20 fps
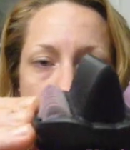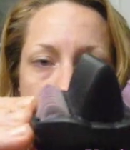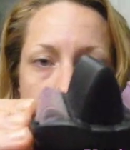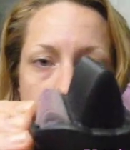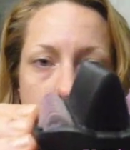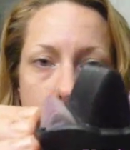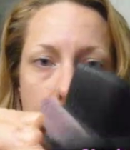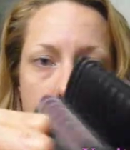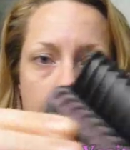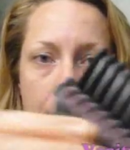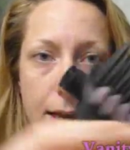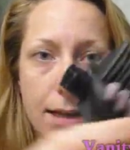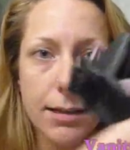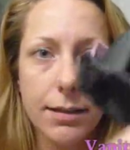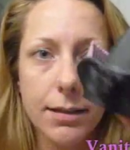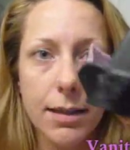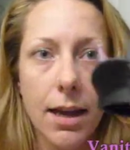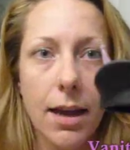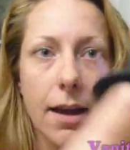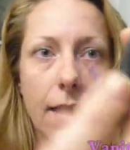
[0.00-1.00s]
is
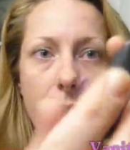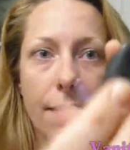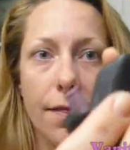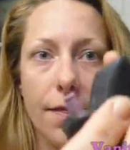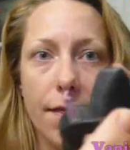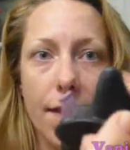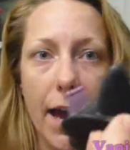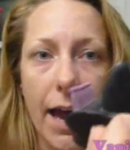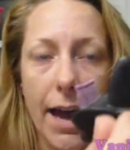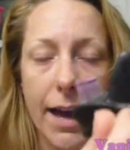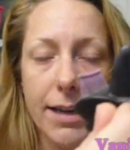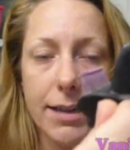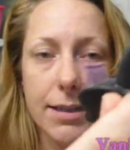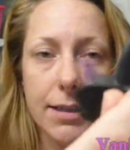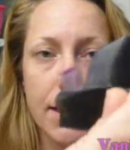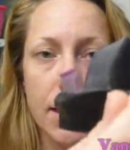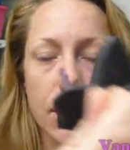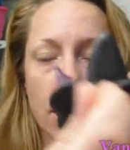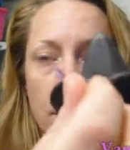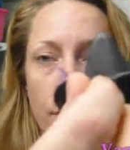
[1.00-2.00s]
that
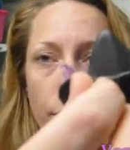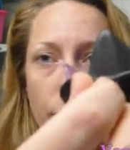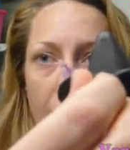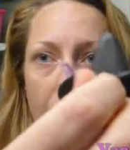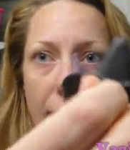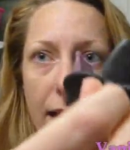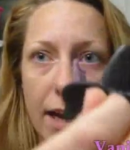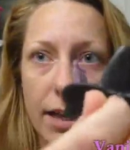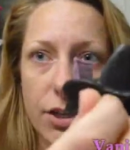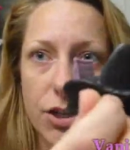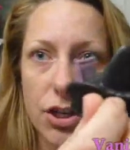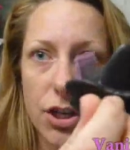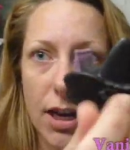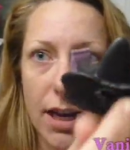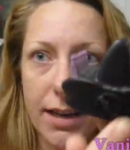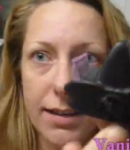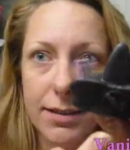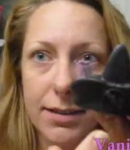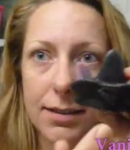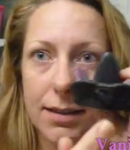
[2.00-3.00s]
you can
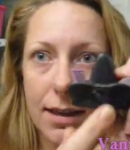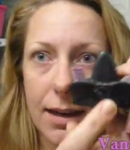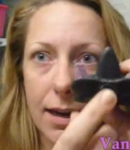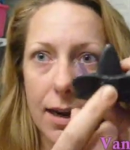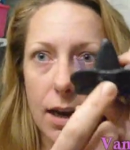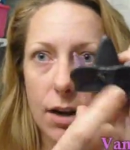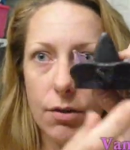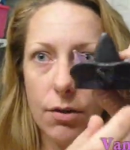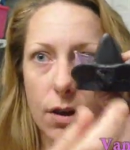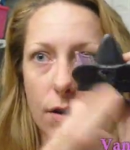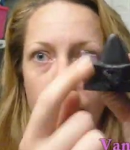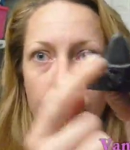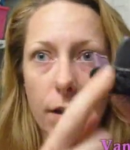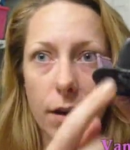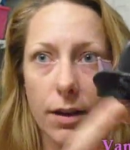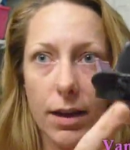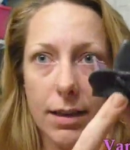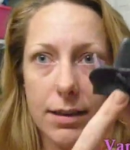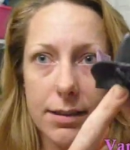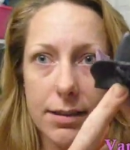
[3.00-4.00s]
adjust and I don't know if you
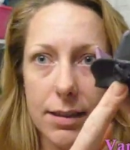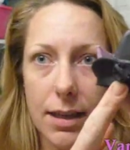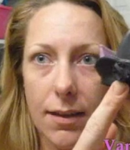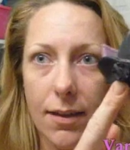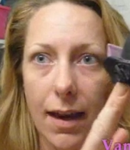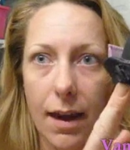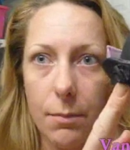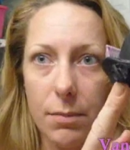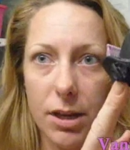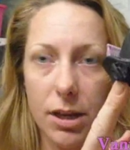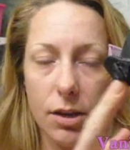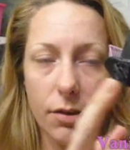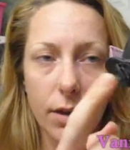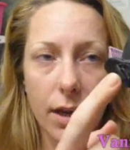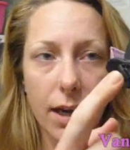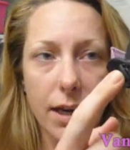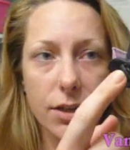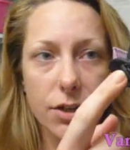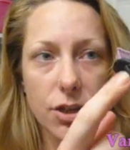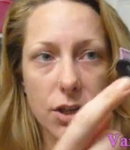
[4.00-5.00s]
can see that but you can
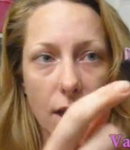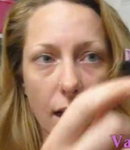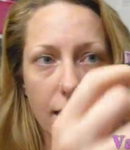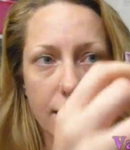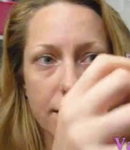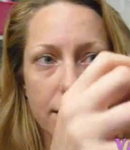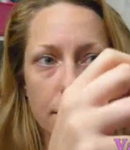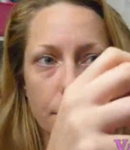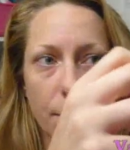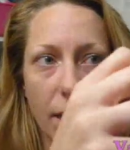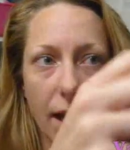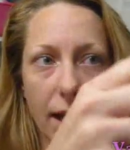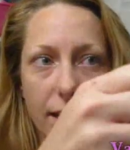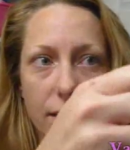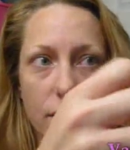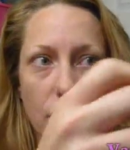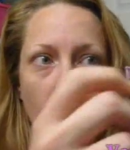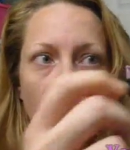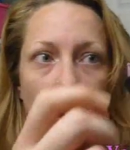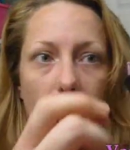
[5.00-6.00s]
adjust by
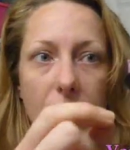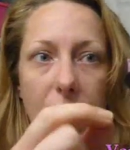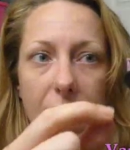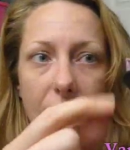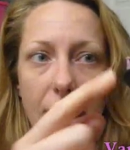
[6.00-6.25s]
turning